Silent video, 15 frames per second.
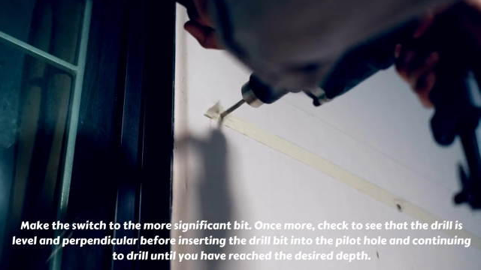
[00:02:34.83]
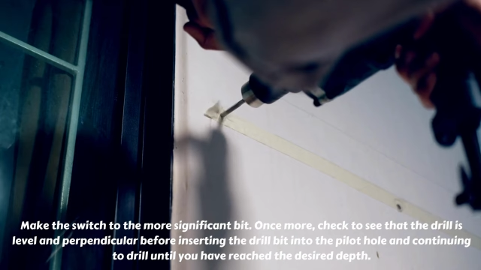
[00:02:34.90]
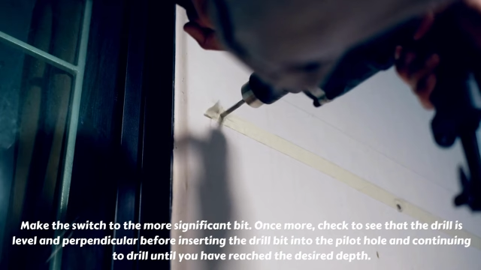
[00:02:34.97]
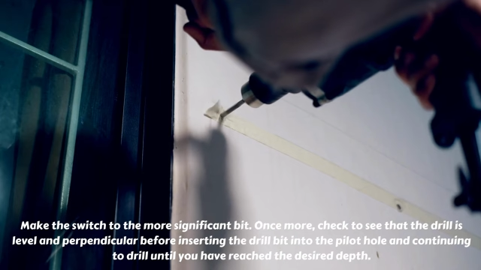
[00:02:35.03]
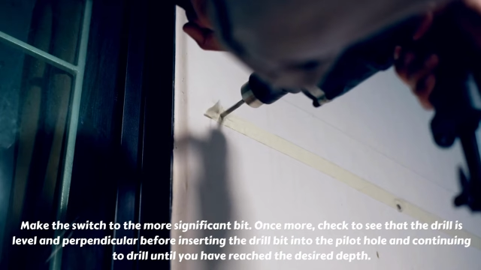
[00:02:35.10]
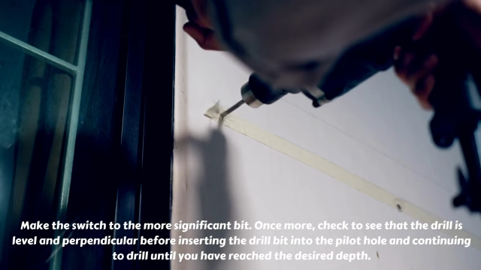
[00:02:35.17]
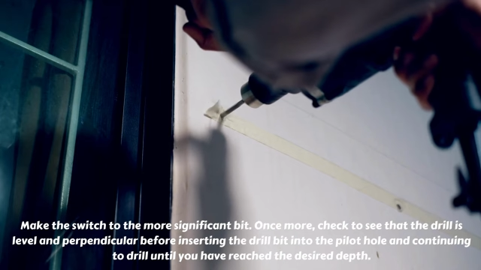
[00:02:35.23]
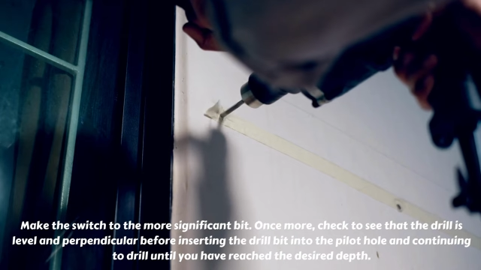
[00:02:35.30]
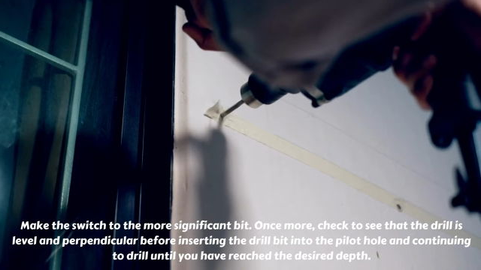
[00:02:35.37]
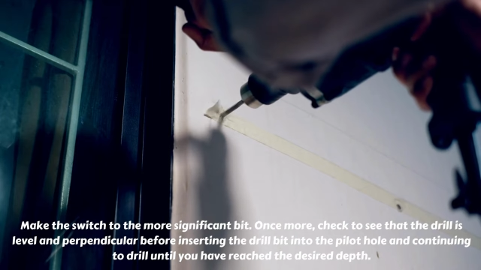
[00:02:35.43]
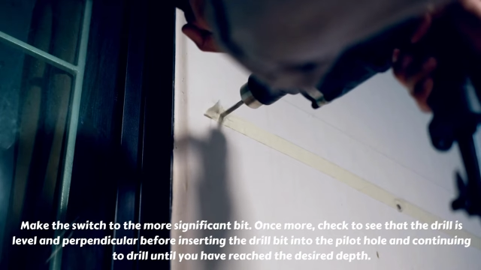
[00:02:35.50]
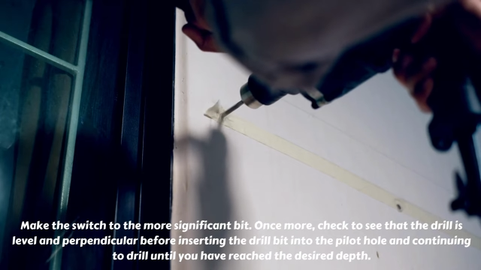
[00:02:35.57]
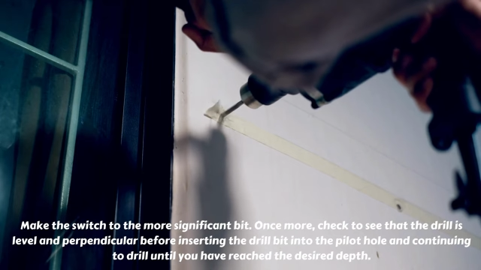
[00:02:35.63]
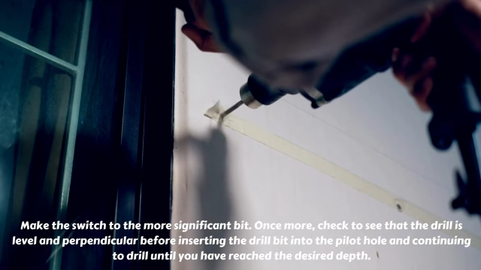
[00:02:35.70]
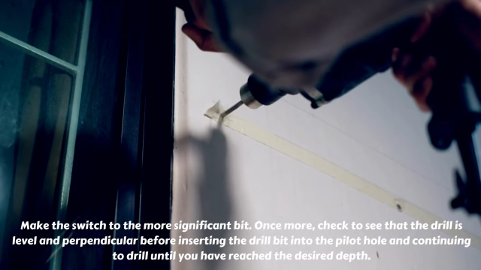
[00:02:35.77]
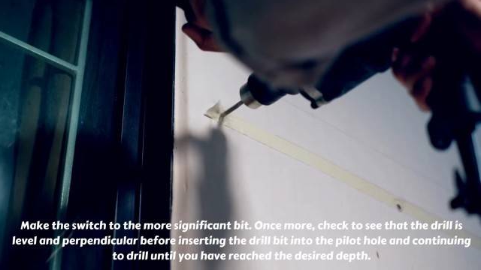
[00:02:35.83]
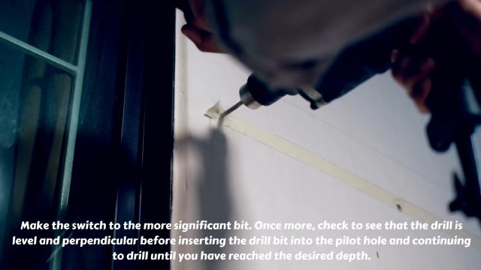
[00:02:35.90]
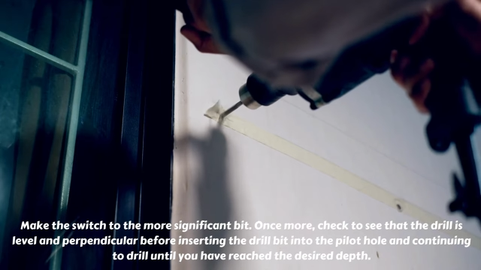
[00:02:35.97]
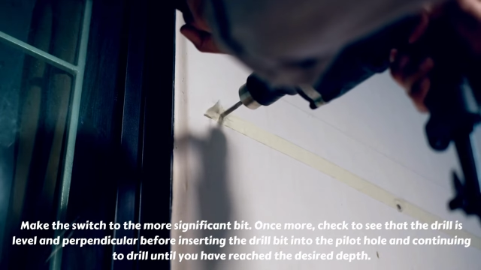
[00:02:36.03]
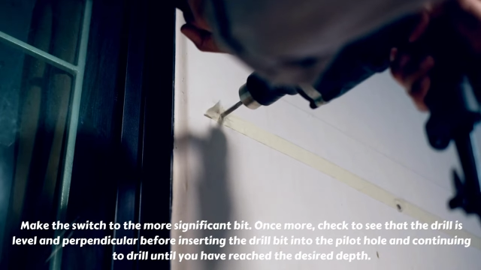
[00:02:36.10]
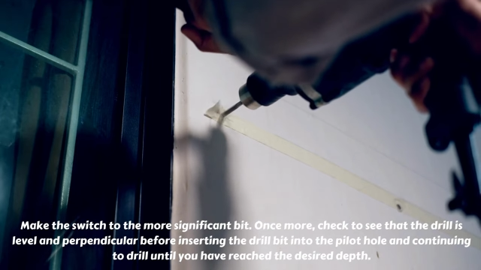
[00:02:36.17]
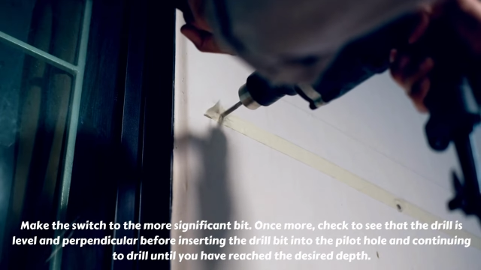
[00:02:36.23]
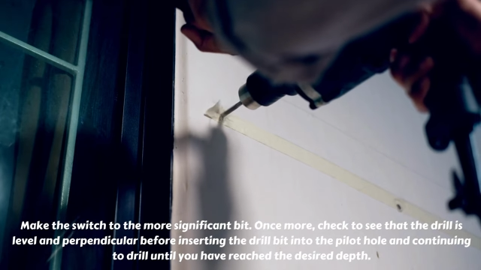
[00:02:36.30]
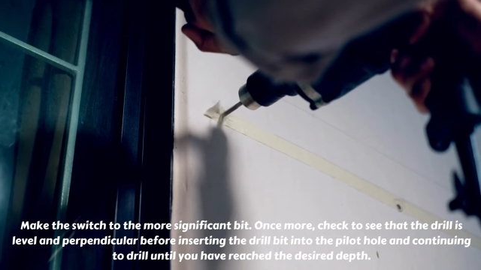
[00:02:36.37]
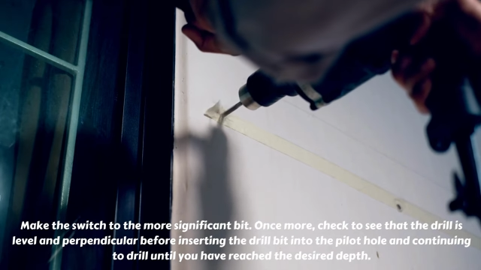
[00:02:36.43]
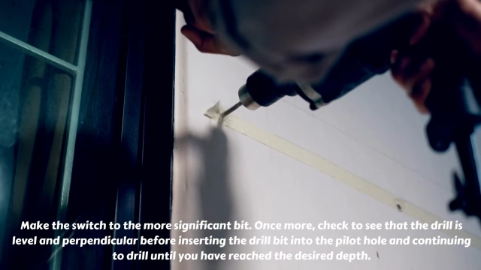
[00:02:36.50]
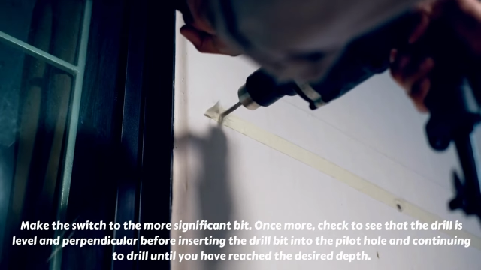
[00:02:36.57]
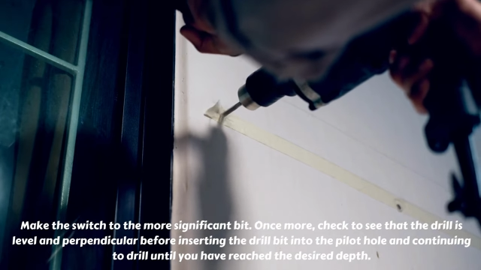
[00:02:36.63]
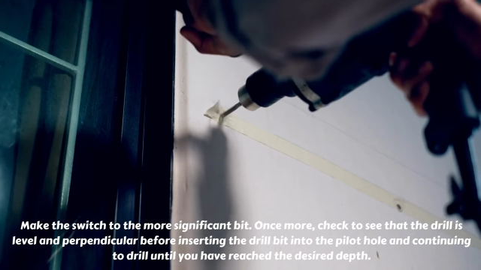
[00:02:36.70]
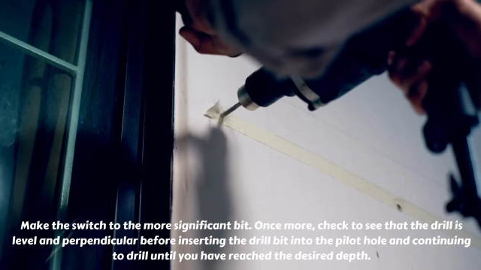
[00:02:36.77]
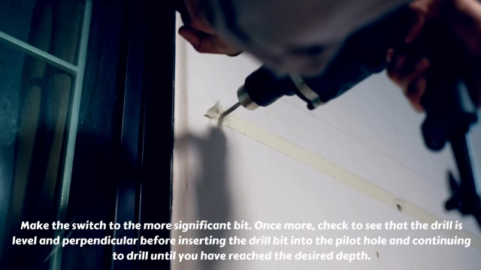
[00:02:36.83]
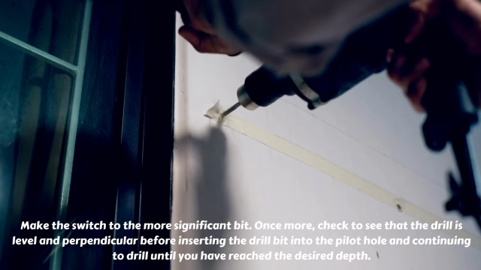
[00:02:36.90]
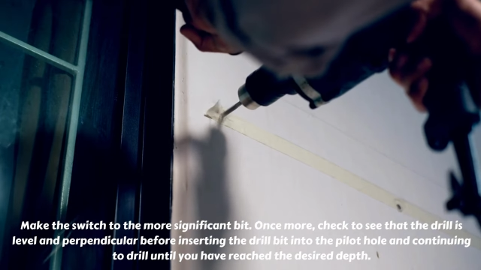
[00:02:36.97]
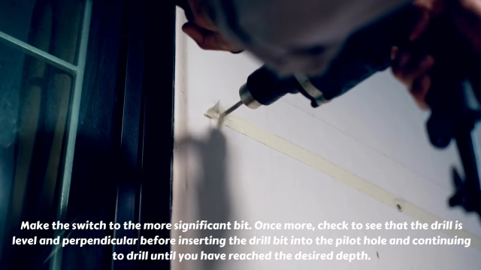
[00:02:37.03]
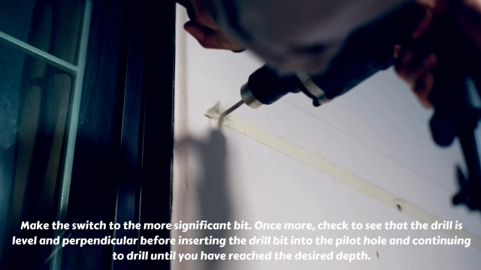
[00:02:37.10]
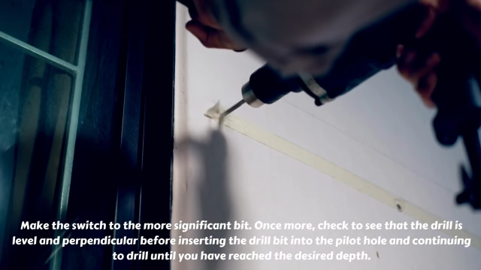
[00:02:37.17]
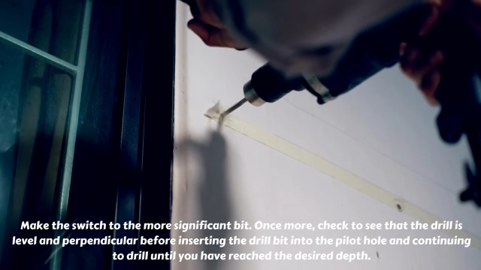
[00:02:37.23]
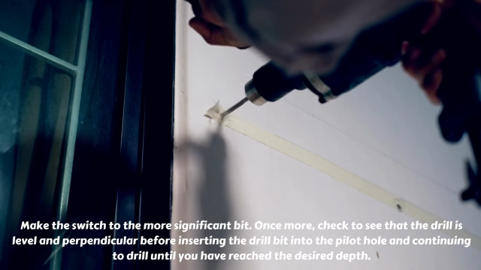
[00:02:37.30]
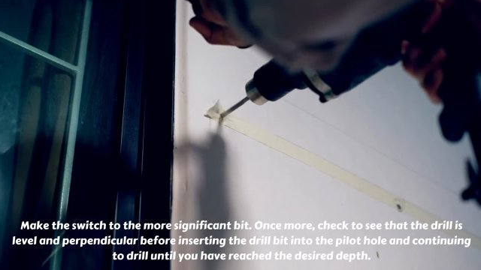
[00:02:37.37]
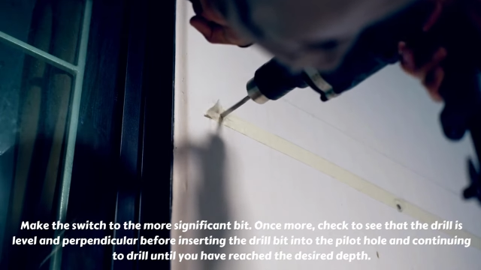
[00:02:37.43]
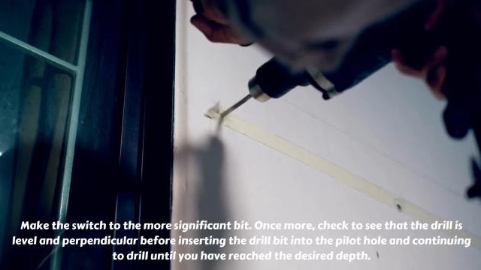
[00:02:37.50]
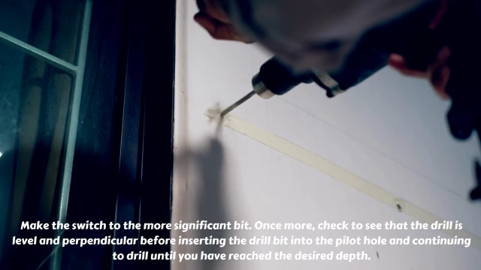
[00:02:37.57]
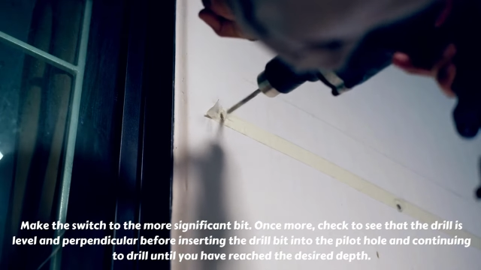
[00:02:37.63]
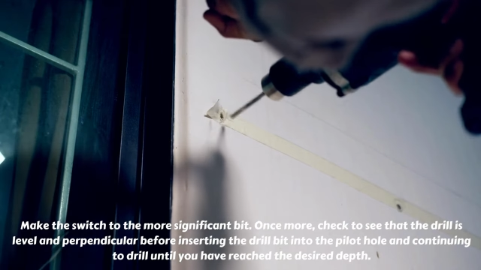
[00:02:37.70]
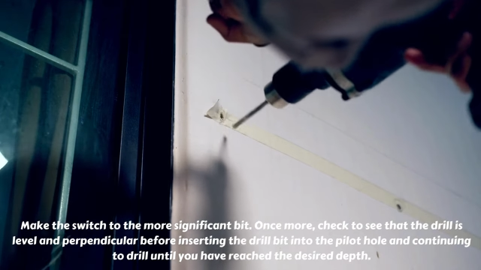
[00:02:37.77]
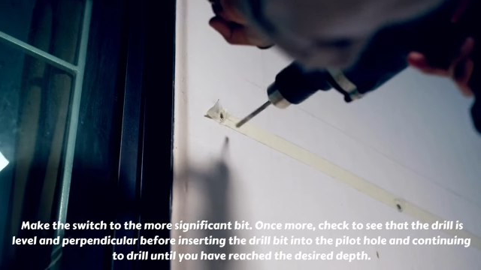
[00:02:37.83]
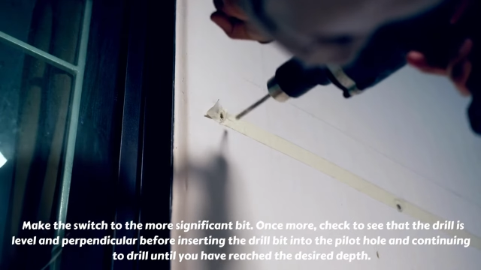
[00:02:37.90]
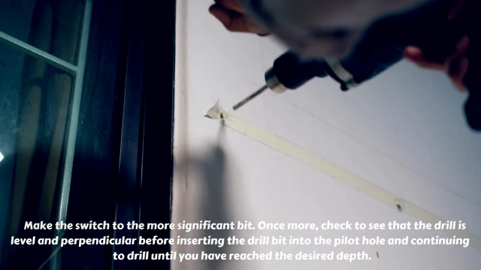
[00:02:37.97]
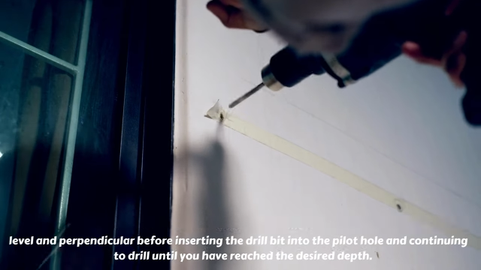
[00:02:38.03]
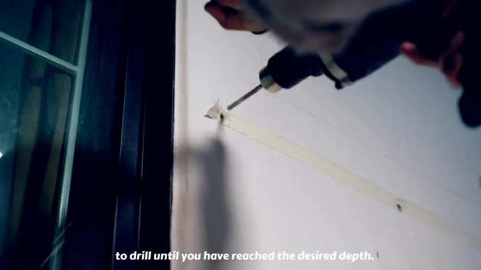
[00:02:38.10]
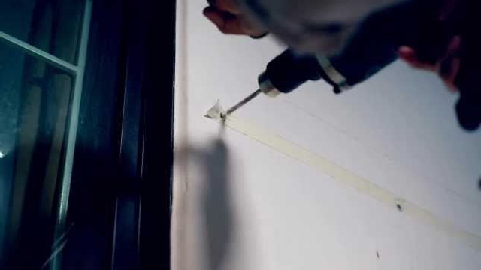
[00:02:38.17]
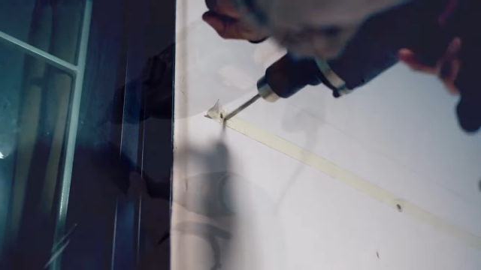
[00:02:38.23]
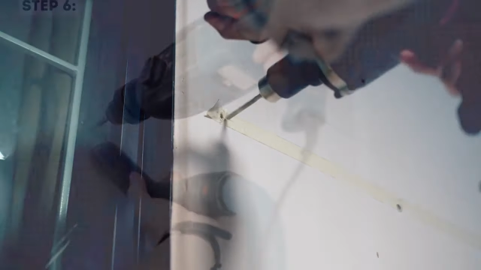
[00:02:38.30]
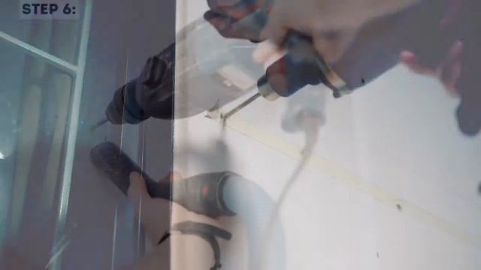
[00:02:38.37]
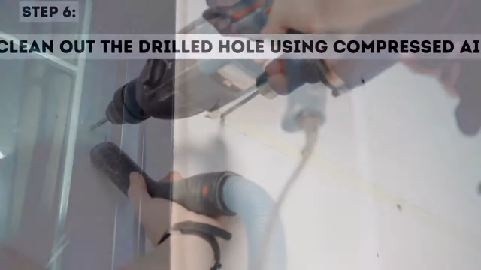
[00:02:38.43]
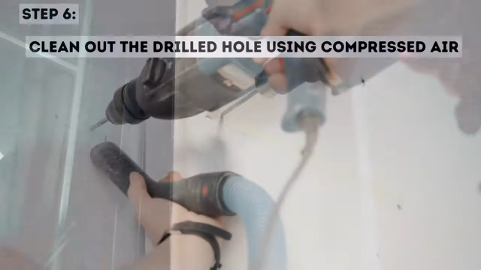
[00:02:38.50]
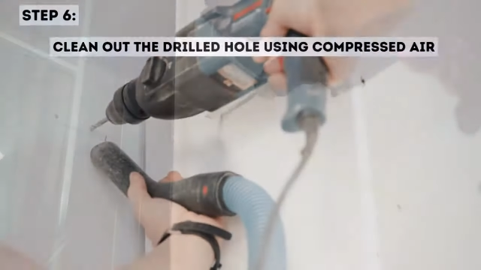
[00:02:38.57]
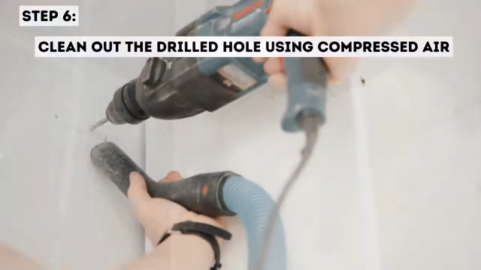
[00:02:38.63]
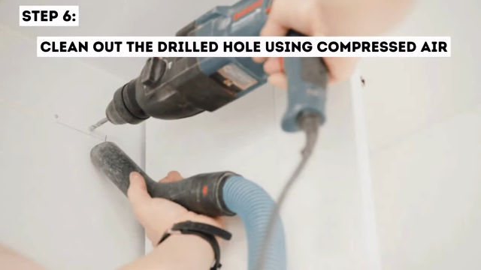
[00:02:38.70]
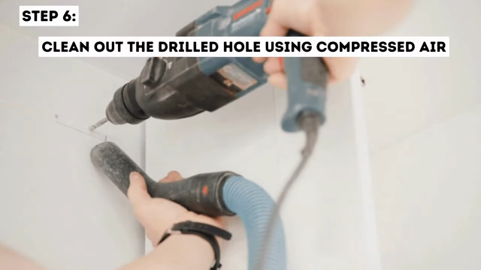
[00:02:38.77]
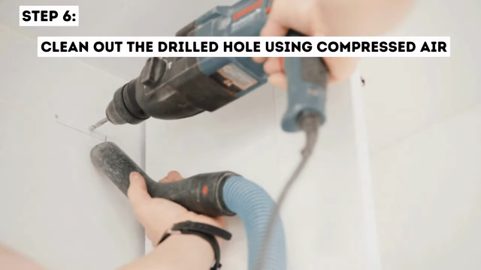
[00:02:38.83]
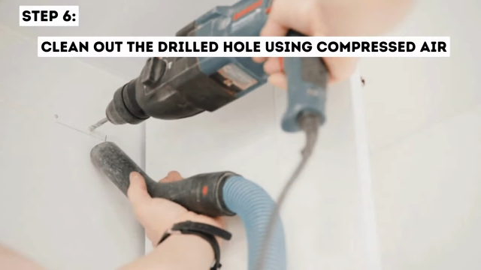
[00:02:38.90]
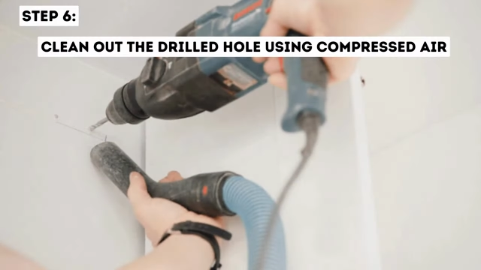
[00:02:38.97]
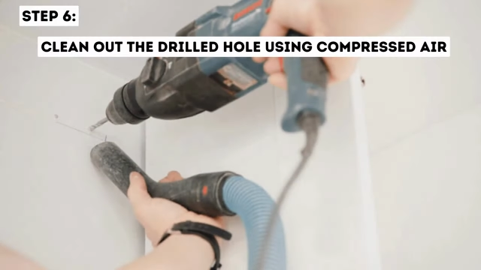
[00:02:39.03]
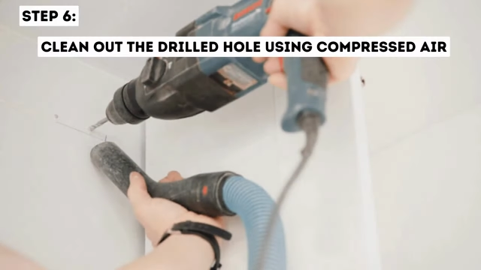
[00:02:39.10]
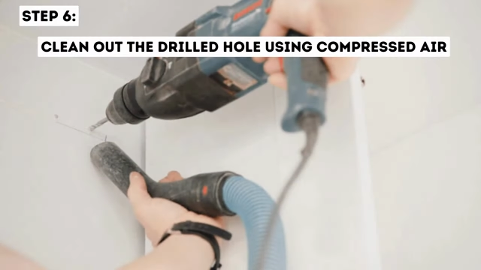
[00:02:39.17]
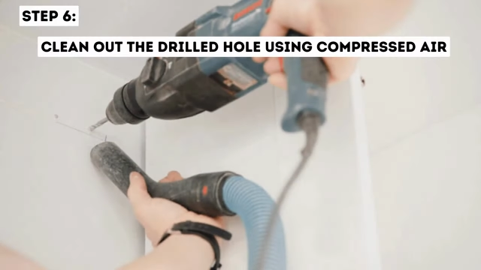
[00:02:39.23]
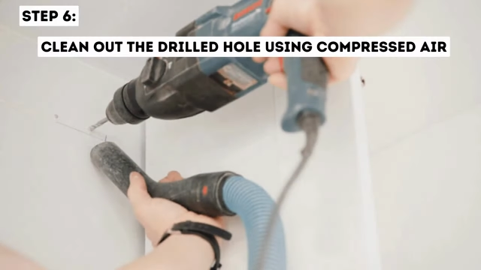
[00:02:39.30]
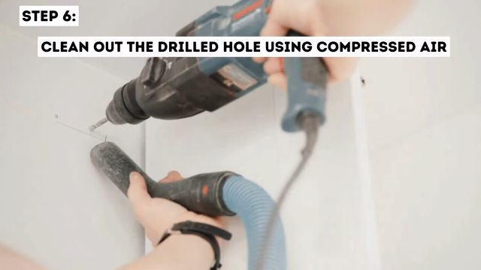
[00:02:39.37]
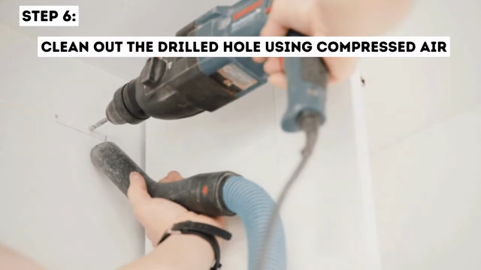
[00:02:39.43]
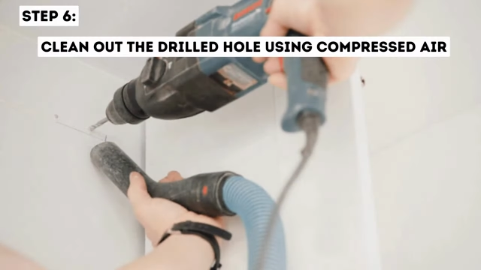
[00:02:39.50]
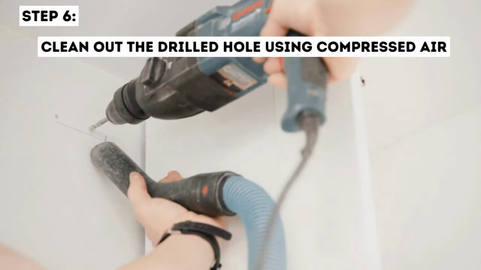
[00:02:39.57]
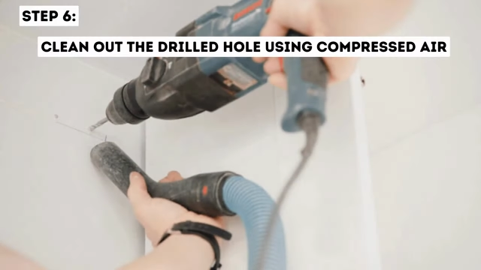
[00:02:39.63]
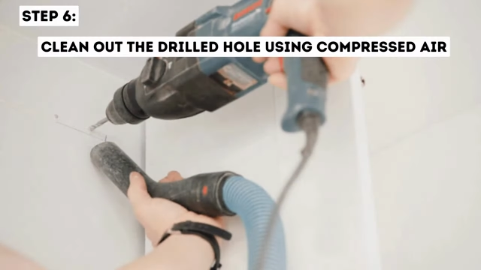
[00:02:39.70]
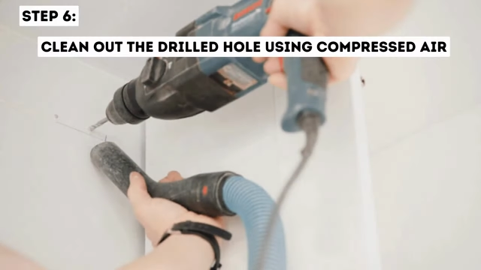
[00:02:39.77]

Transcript: Nobody's mouth can be seen.